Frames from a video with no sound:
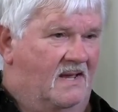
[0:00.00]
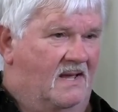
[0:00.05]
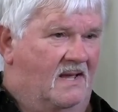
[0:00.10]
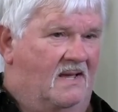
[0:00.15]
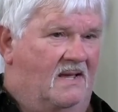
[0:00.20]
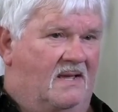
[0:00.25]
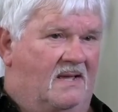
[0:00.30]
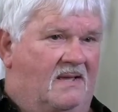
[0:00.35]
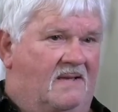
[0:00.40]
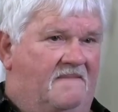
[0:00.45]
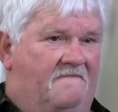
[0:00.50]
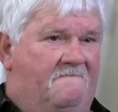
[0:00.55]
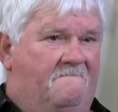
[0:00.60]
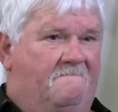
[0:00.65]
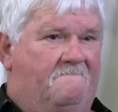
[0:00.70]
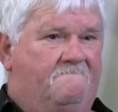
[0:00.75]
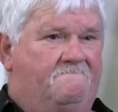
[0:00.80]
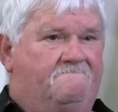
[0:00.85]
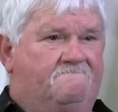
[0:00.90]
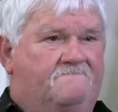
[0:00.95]

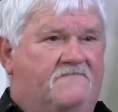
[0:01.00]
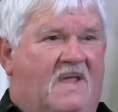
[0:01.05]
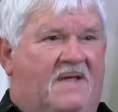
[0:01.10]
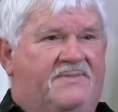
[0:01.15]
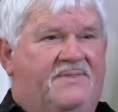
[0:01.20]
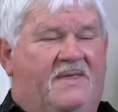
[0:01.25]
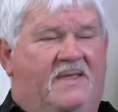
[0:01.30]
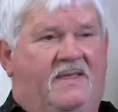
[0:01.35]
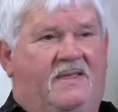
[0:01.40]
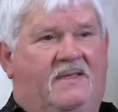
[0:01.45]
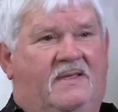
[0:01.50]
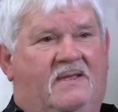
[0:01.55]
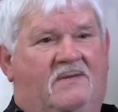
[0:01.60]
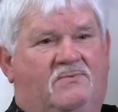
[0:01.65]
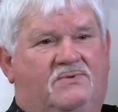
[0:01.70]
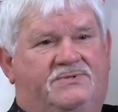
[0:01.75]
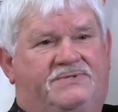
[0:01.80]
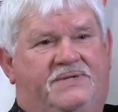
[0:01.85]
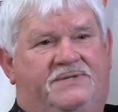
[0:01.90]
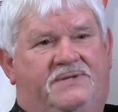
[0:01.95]
I think it
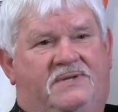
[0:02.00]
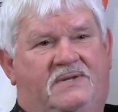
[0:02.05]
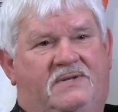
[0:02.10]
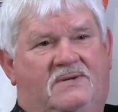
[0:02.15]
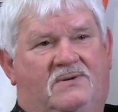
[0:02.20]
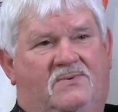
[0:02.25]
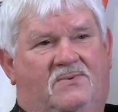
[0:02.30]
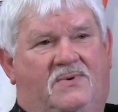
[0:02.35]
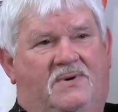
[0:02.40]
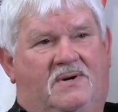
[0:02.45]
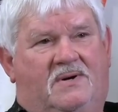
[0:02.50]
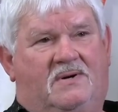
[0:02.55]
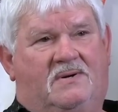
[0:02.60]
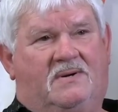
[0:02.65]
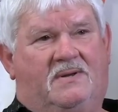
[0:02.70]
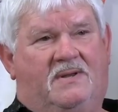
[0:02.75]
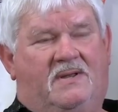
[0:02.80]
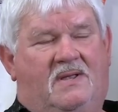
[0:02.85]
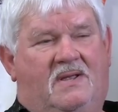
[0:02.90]
was a deal where